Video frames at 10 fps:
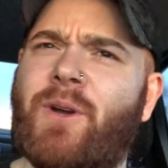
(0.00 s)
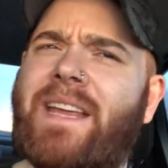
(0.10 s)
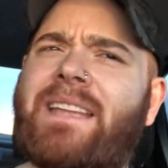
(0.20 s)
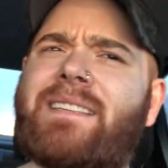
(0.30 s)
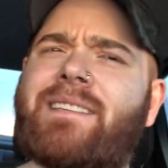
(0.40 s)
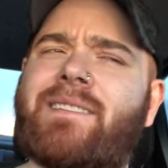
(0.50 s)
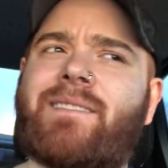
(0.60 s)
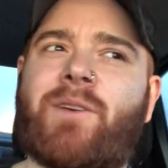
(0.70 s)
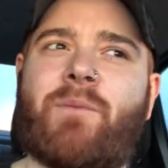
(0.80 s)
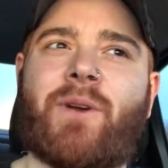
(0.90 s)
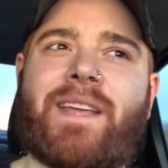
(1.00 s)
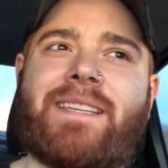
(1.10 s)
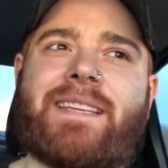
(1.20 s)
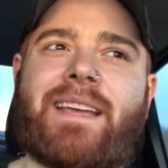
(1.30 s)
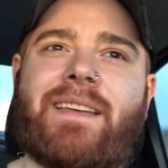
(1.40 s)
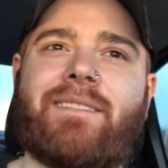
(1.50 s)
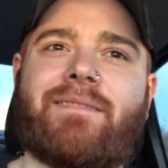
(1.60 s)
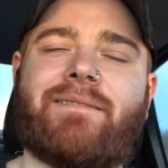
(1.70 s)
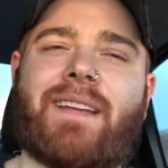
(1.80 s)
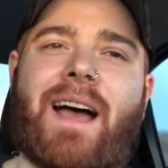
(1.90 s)
Eats, Uber eating it,
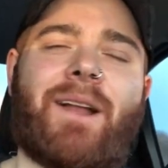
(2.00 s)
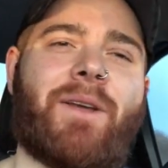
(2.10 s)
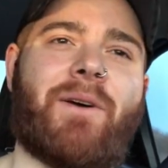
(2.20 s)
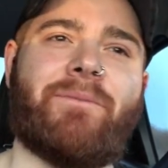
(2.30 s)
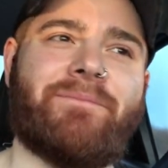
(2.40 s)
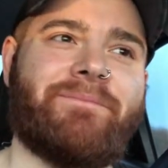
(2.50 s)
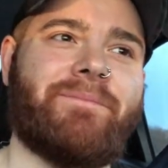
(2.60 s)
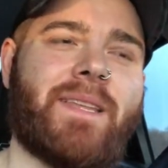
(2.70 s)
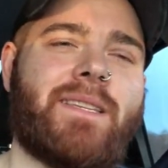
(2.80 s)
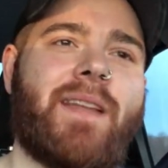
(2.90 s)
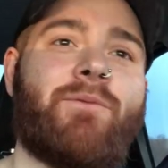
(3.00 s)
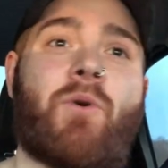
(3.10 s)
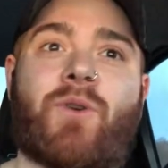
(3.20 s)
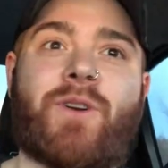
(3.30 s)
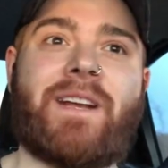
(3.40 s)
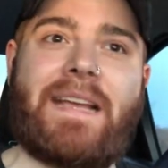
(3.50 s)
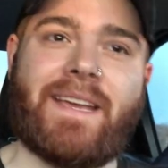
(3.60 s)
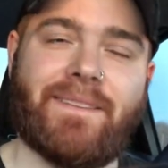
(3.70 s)
I don't know. Instead of ordering it,